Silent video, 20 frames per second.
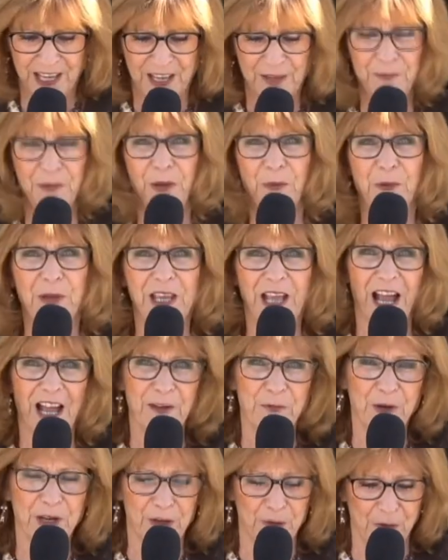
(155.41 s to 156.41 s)
But we, I
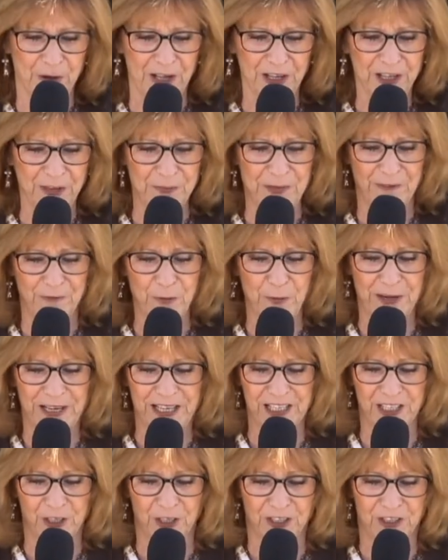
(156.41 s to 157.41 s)
want to welcome everybody
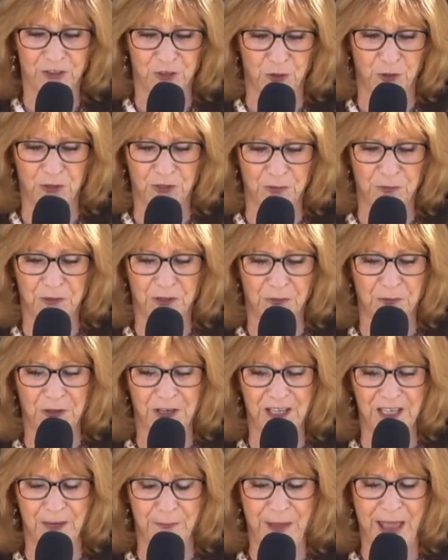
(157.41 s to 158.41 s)
to Jerusalem
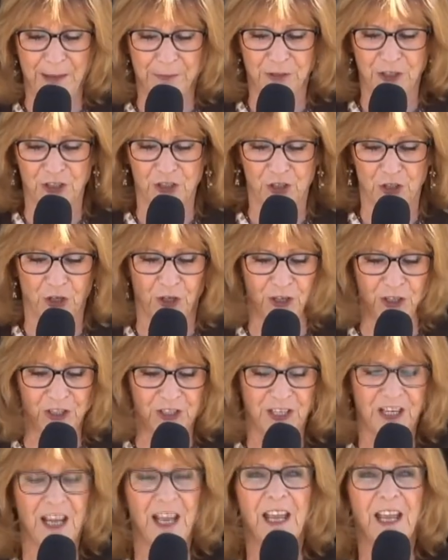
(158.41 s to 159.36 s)
Community Baptist Church.